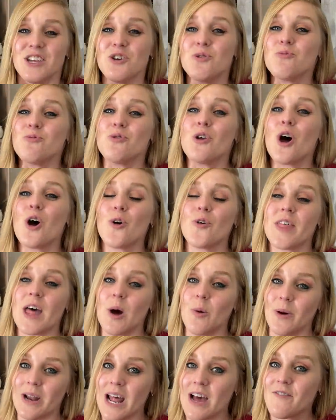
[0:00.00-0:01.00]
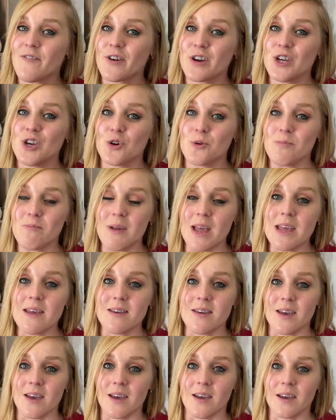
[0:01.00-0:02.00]
you know that whatever you're
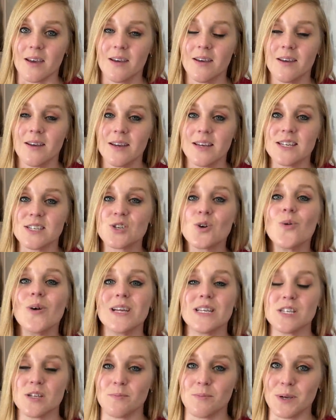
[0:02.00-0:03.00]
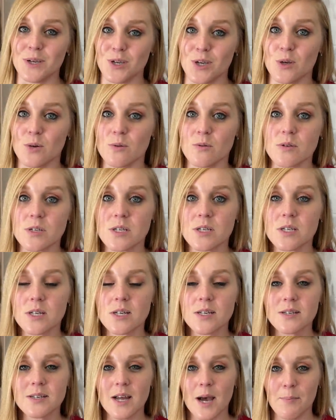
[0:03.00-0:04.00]
making is going to be used
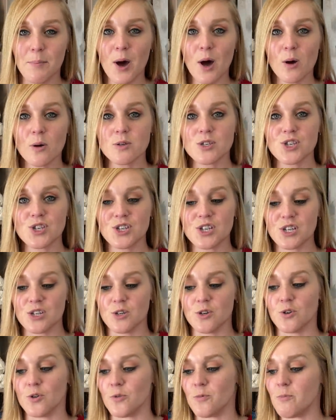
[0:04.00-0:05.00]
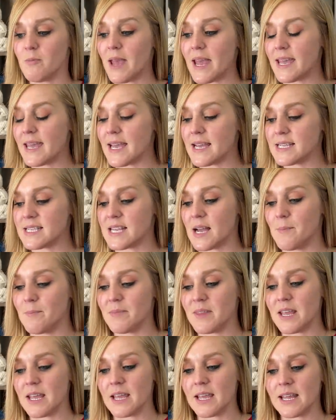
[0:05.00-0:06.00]
opposed to making
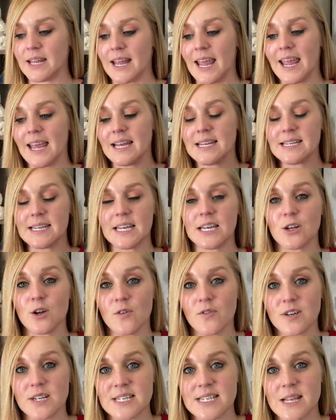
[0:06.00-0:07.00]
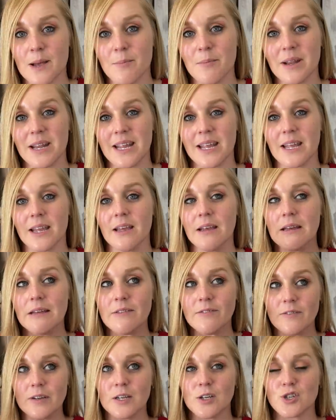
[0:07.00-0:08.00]
something and handing it over to somebody,
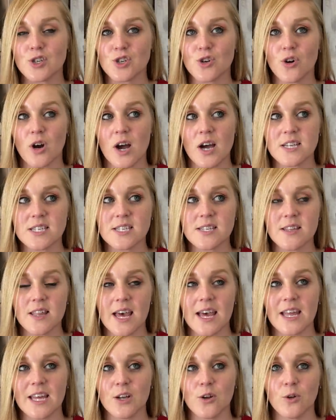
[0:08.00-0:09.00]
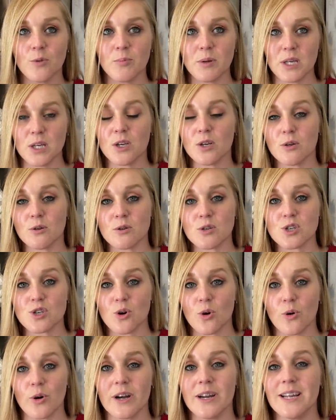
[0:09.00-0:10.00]
fingers crossed that it'll be used
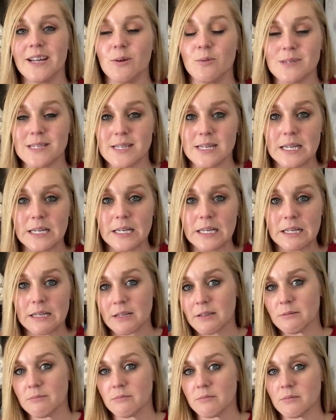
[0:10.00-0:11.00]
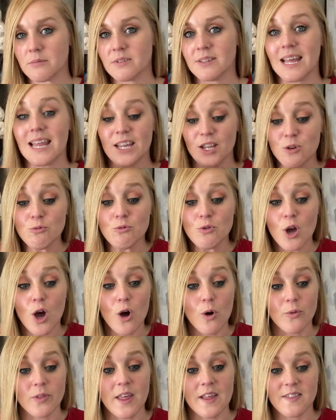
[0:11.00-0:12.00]
or it was needed that
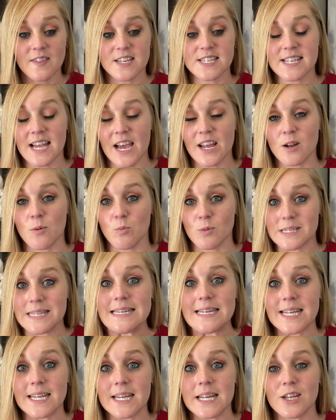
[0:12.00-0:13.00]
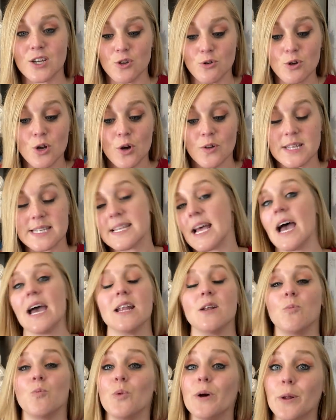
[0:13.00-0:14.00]
know that this item was needed. You know this
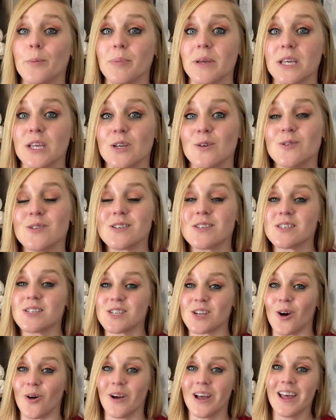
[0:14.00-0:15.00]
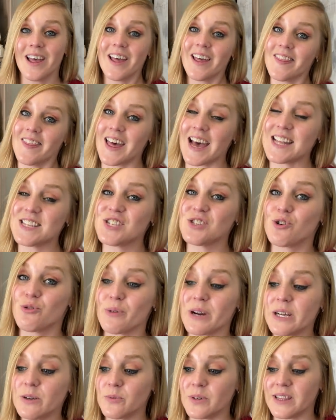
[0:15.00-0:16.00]
item will be used. So that's
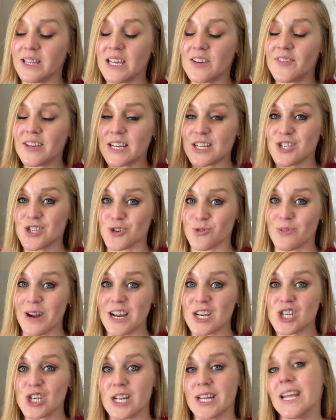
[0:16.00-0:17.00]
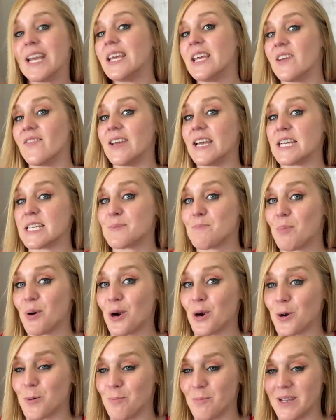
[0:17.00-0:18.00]
great with giving us direction and giving us
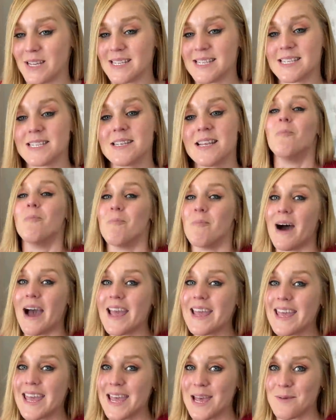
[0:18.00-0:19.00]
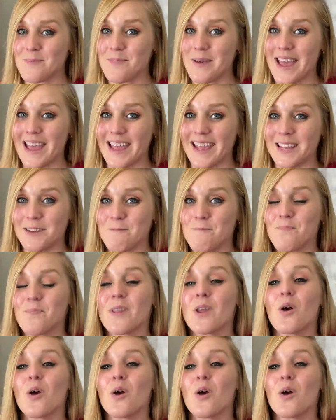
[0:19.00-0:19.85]
purpose. My campaign